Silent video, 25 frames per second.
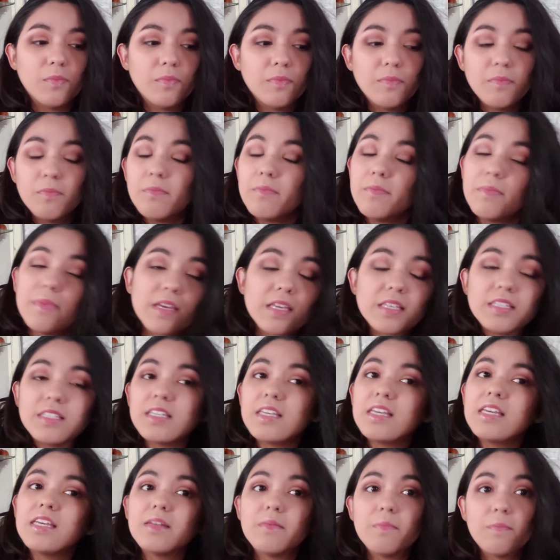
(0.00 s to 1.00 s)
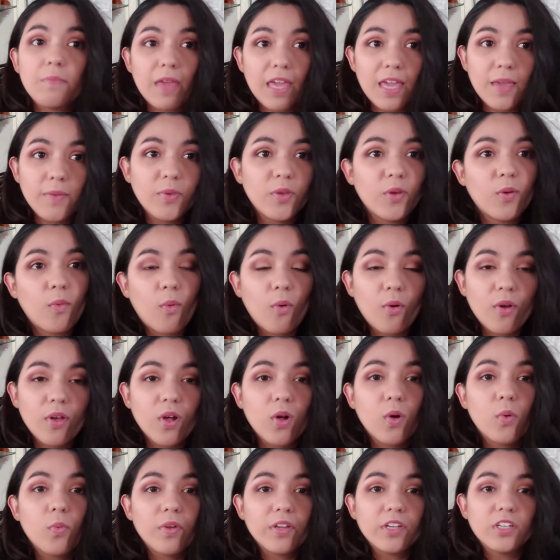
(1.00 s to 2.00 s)
Mix in baby
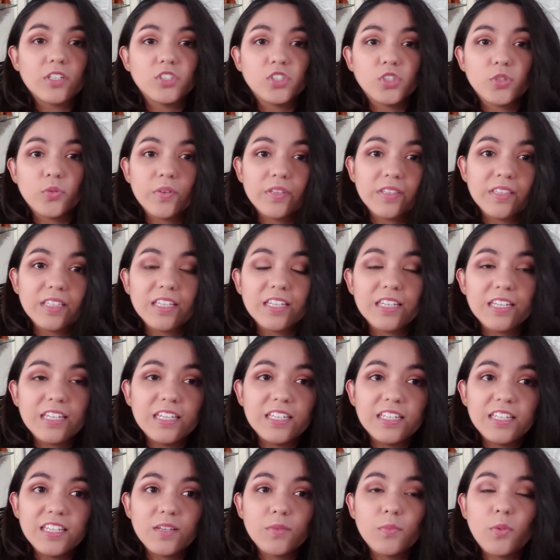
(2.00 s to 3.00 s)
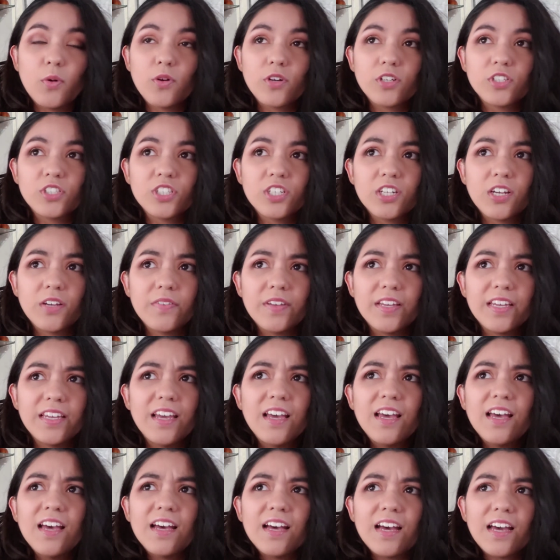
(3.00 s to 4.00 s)
oil when you're doing the kneading portion of it.
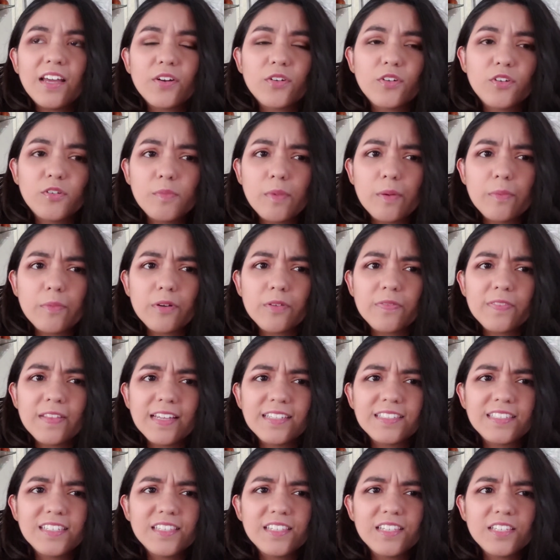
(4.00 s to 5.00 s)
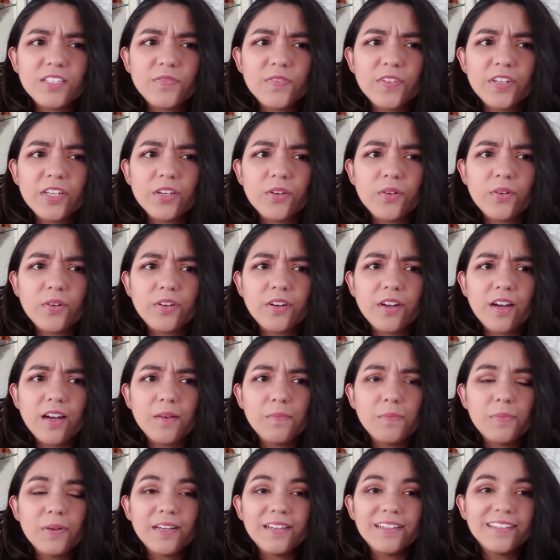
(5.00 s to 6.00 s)
I don't remember if that's in this video or
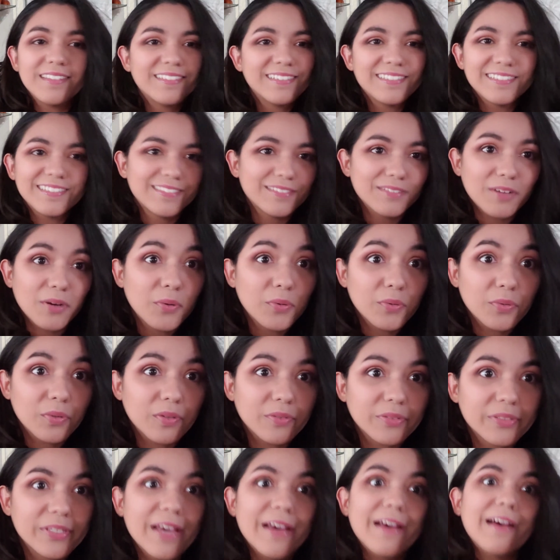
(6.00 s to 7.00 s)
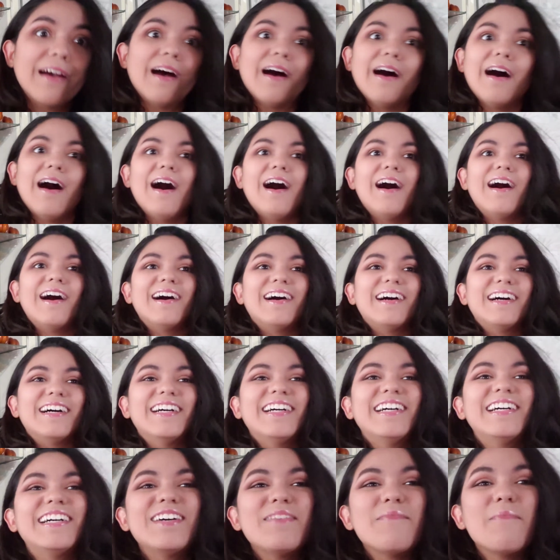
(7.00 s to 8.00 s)
not, but who knows.
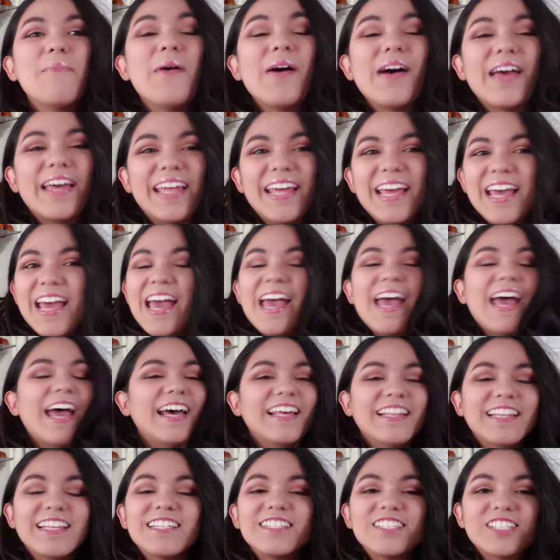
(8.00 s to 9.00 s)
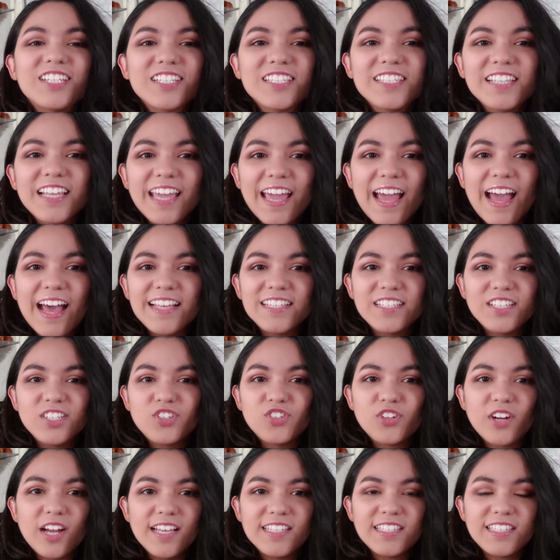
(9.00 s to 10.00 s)
And then just like as it
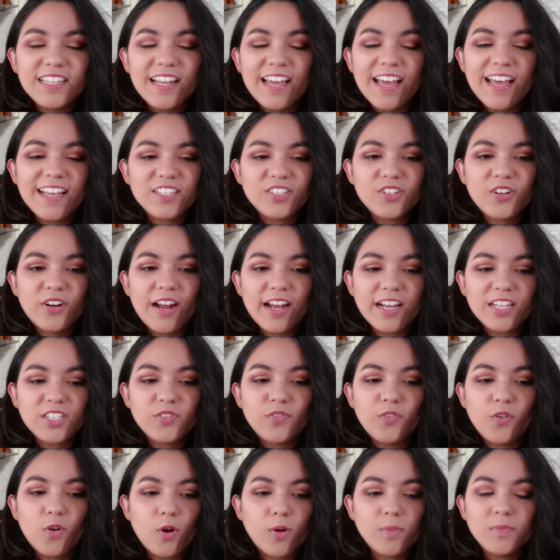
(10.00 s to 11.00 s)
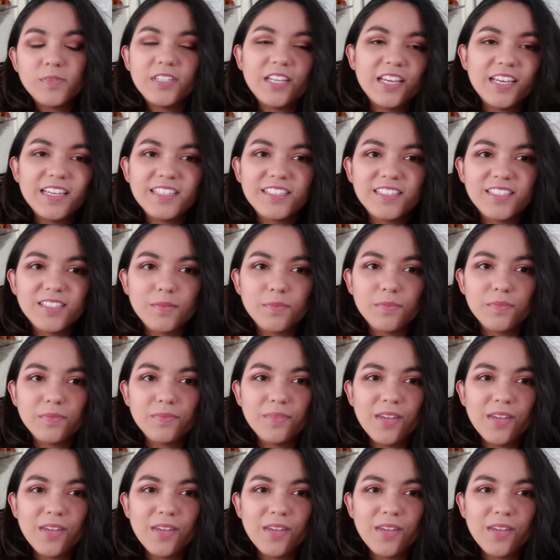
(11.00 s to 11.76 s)
dries and as cracks form, take some